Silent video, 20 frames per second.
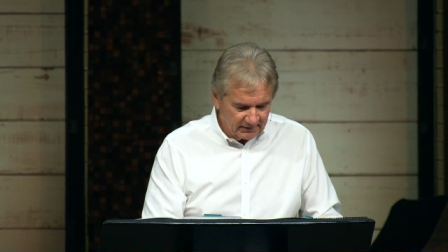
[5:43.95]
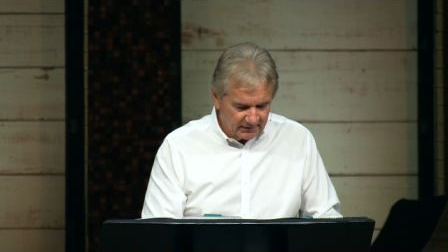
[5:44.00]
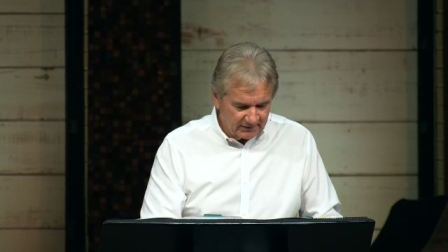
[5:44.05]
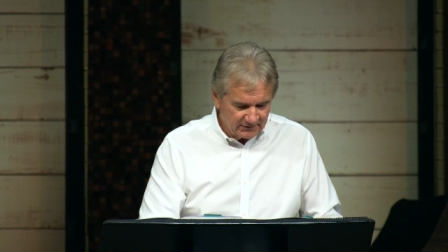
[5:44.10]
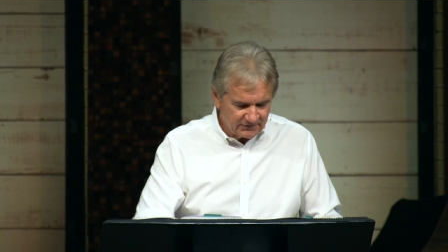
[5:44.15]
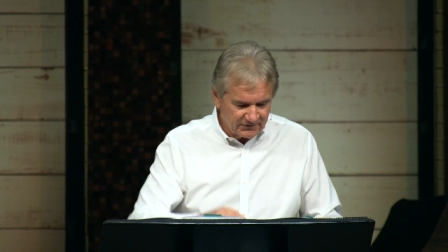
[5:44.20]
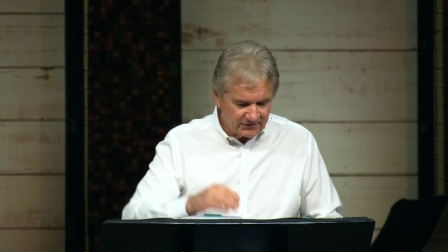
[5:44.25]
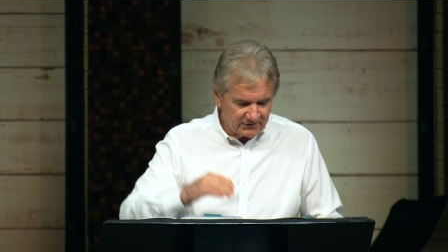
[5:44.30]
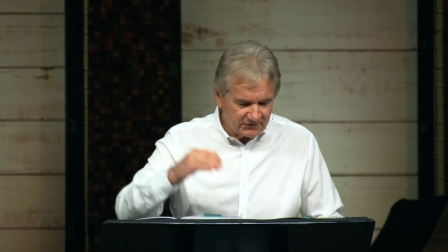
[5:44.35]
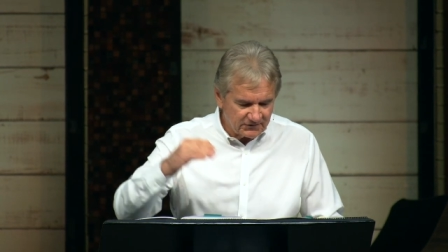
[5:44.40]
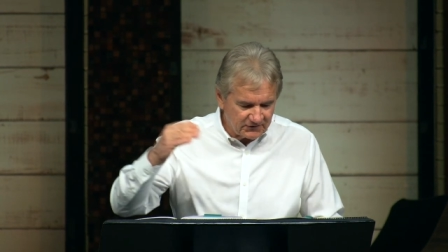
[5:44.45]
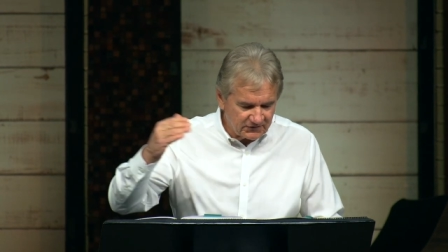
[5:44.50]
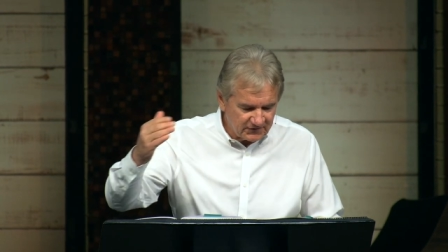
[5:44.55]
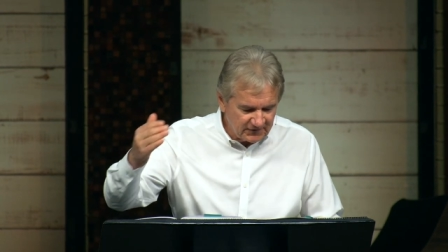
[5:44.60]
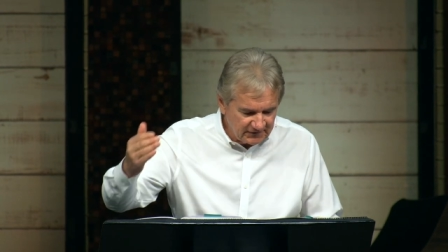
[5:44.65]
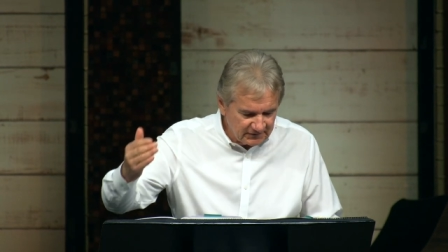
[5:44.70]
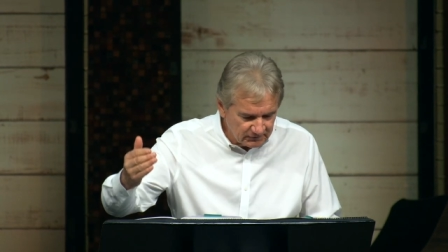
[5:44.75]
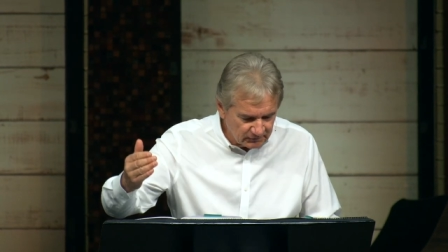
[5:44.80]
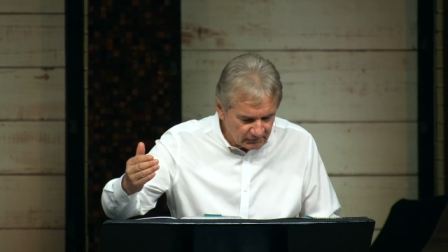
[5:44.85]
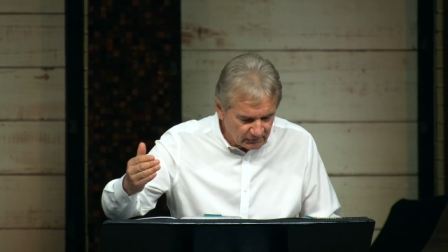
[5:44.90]
and set a
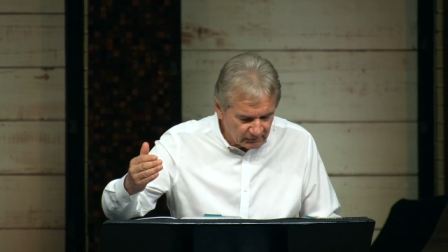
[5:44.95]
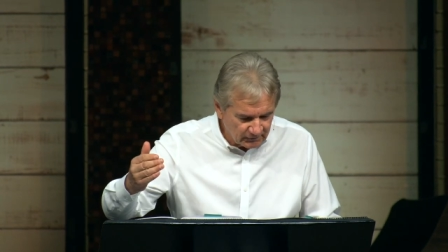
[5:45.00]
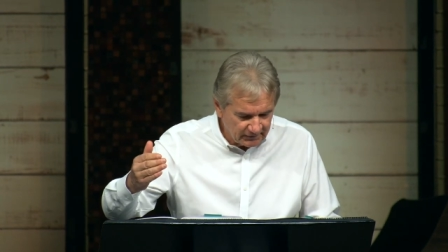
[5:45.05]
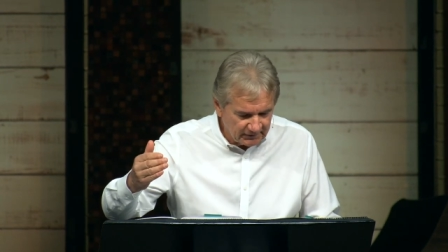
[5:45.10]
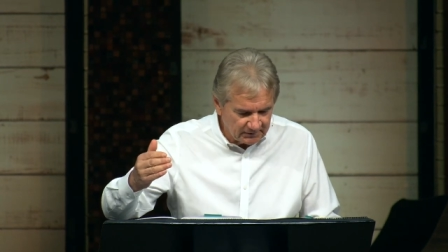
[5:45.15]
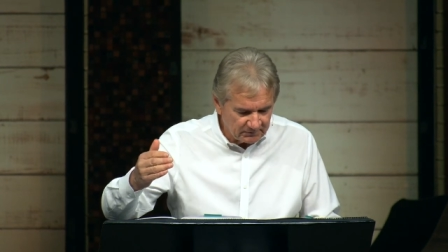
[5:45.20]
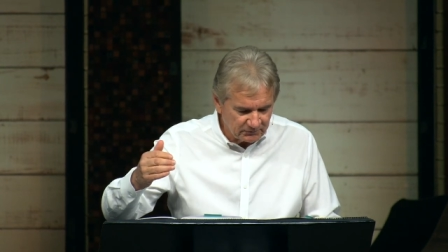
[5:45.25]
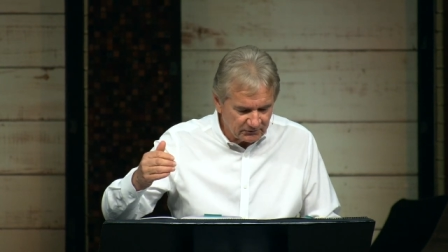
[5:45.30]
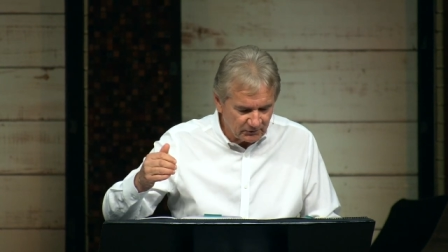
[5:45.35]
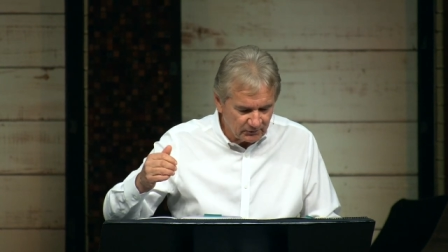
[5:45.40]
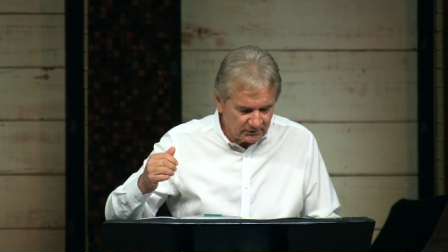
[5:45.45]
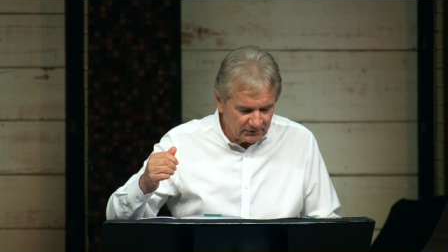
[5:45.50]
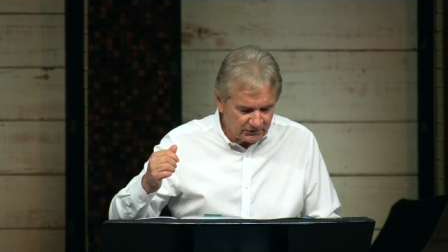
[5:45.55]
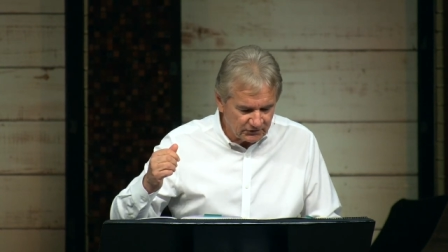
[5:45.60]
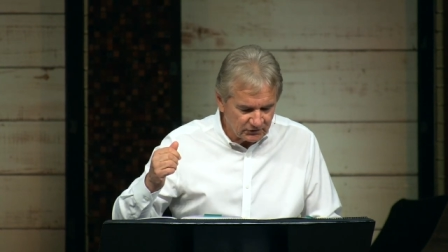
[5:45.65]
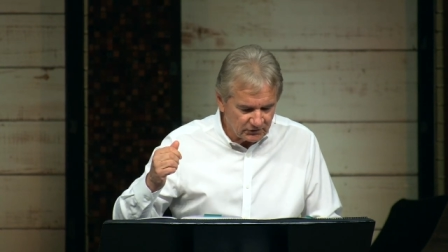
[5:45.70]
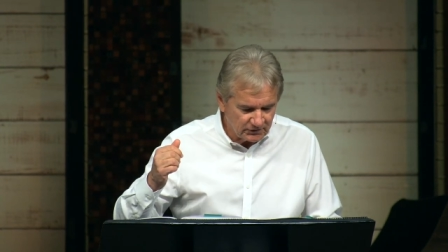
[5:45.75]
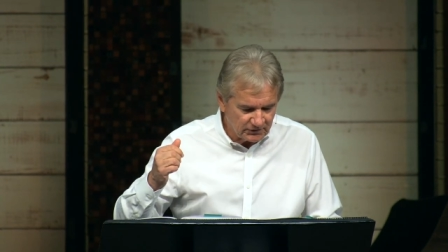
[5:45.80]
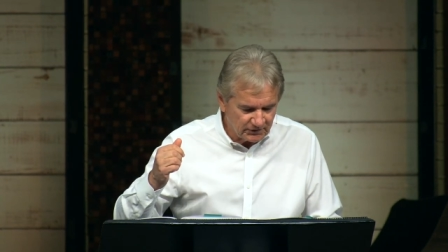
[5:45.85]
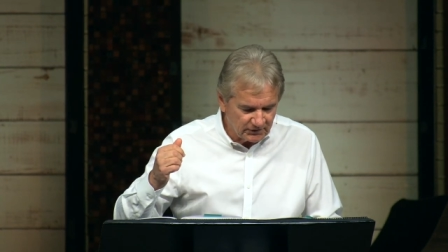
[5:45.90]
seal on him so he
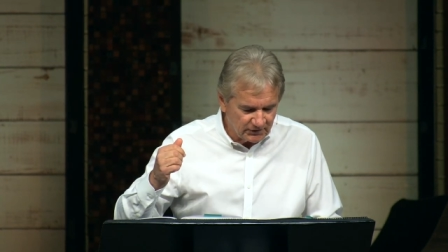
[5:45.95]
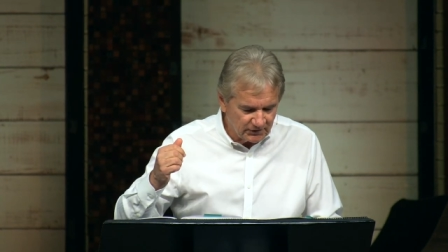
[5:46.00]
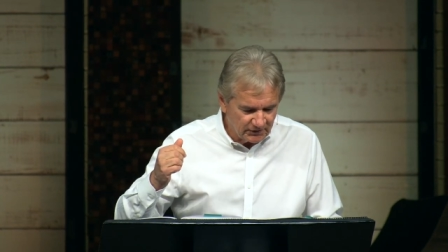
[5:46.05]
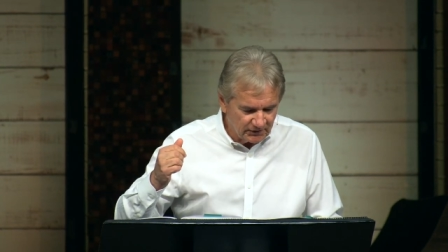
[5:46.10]
should